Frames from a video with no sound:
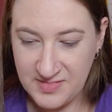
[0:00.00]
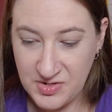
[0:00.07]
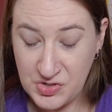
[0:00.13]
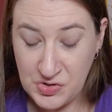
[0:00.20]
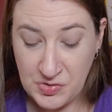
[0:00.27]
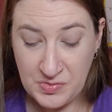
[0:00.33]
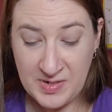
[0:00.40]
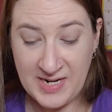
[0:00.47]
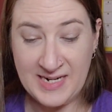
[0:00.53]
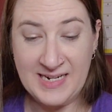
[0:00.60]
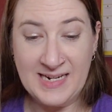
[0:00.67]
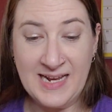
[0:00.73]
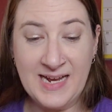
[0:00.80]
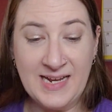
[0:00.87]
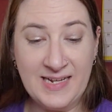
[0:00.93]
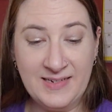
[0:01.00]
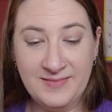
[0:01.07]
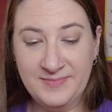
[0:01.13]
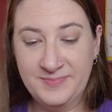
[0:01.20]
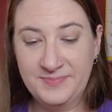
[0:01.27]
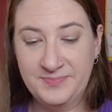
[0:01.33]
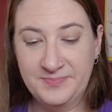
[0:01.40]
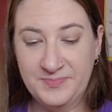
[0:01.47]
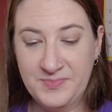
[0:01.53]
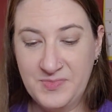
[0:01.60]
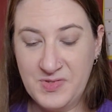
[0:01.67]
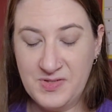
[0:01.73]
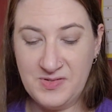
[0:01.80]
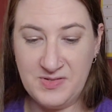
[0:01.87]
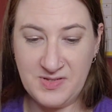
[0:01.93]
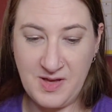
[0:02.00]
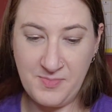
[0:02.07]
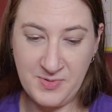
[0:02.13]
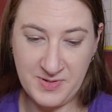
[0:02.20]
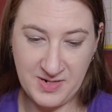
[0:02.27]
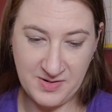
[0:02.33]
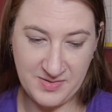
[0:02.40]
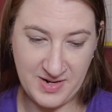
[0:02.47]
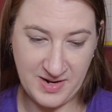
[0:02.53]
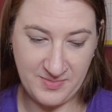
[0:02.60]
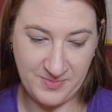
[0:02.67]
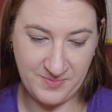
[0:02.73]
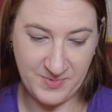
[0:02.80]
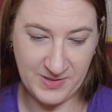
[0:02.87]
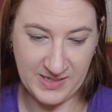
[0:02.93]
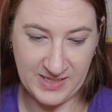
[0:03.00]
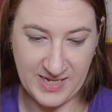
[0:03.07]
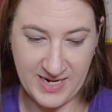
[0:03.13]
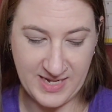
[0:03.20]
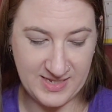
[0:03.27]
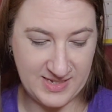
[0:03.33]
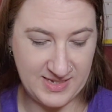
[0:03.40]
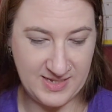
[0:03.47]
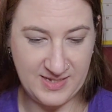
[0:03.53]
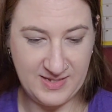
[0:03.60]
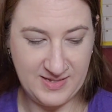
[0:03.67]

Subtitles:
June 99. There's a couple in here that I really liked.